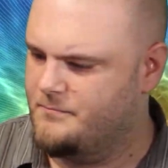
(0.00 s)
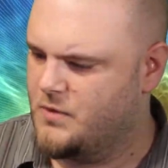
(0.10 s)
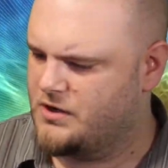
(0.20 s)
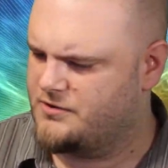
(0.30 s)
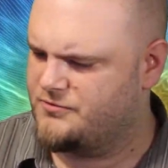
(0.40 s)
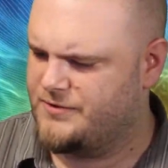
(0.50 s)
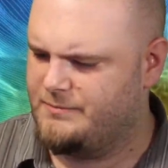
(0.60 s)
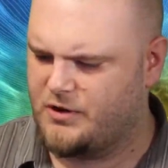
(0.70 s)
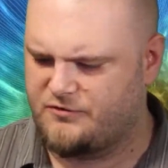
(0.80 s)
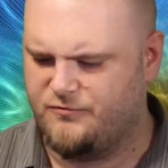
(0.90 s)
Mark III,
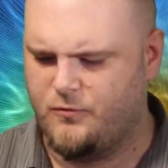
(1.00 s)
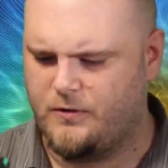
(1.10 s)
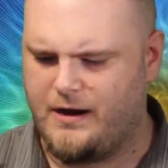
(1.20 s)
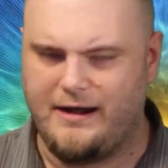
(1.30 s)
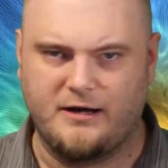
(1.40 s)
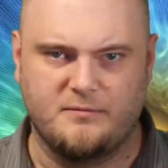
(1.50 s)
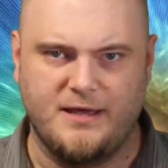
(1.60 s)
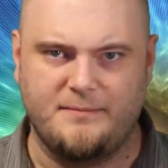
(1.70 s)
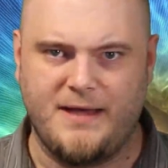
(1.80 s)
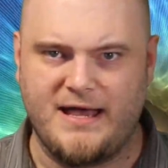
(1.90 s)
Mark IV Iron
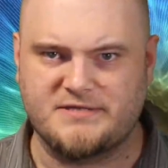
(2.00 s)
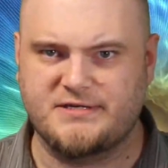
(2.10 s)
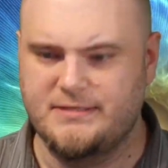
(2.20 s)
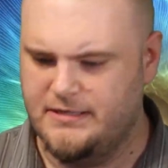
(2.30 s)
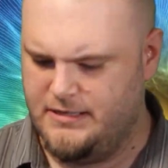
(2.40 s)
Man mask.